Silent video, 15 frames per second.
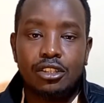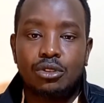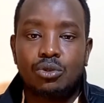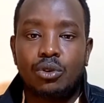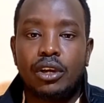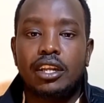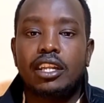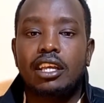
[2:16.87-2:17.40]

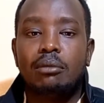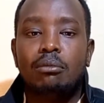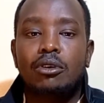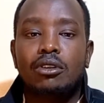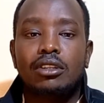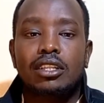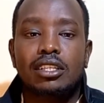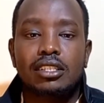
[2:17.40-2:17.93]
to
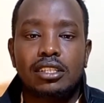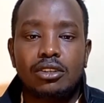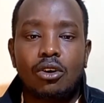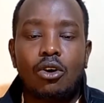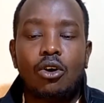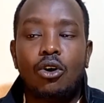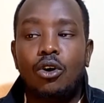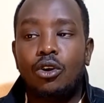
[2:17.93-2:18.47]
enable these
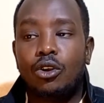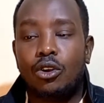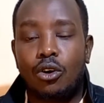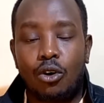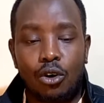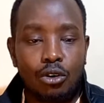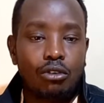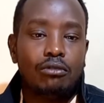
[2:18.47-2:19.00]
all
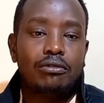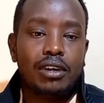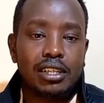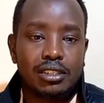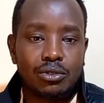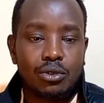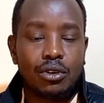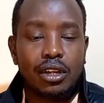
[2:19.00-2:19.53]
of
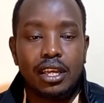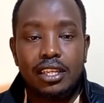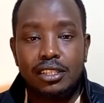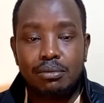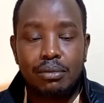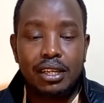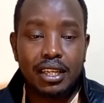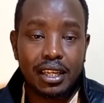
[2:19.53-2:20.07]
us, or
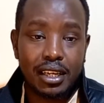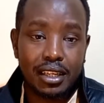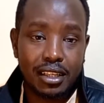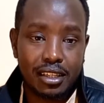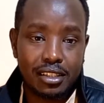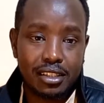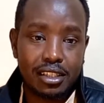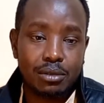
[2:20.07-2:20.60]
as many
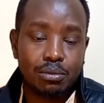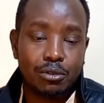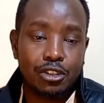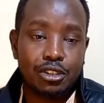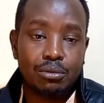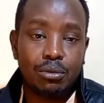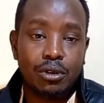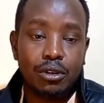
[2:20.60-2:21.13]
Kenyans as
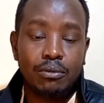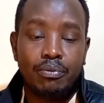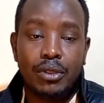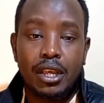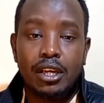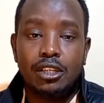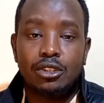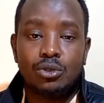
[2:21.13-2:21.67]
possible,
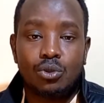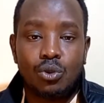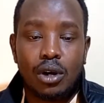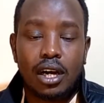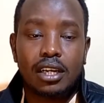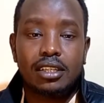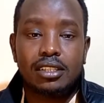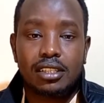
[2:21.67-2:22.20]
to
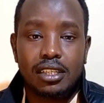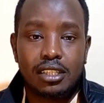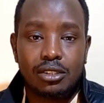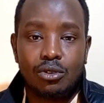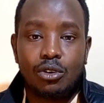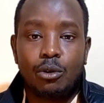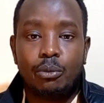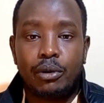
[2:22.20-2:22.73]
access
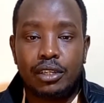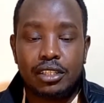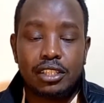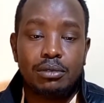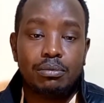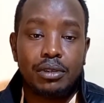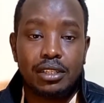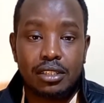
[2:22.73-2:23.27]
or
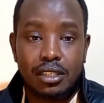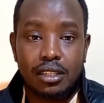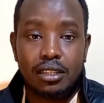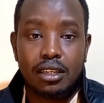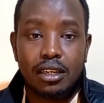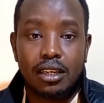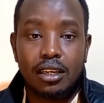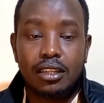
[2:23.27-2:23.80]
participate in
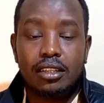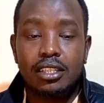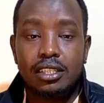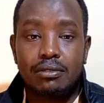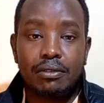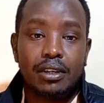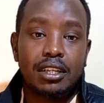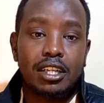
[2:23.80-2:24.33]
this
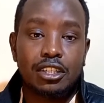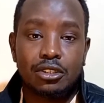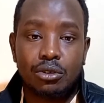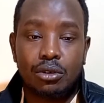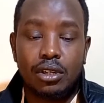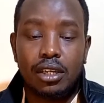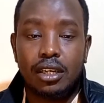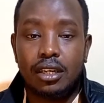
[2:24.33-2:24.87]

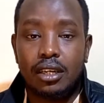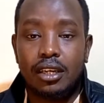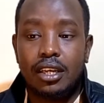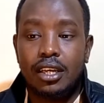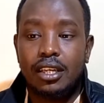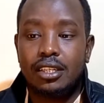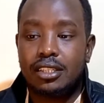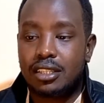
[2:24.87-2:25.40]
financial
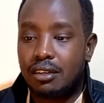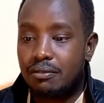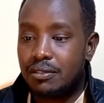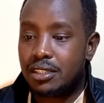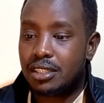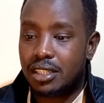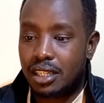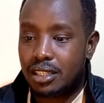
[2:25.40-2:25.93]

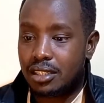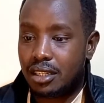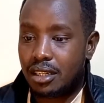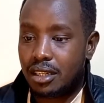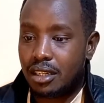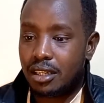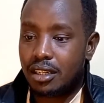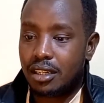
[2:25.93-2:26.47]
service sector,
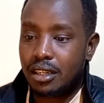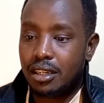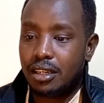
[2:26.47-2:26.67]
like